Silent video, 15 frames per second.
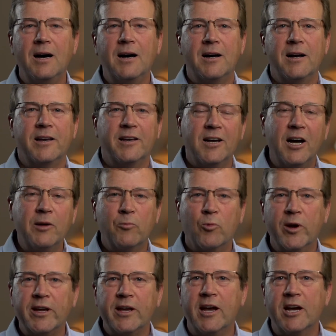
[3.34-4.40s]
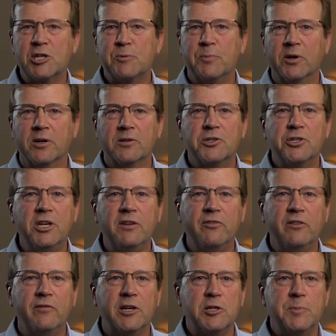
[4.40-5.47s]
Hi, I'm Rick Ashburn, Chief
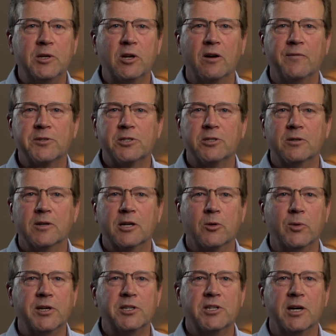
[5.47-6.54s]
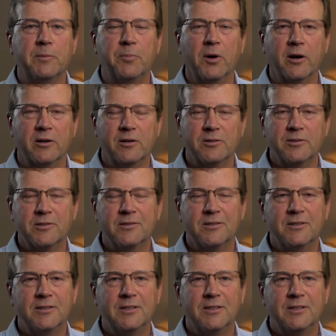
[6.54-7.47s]
Investment Officer at Creekside Partners.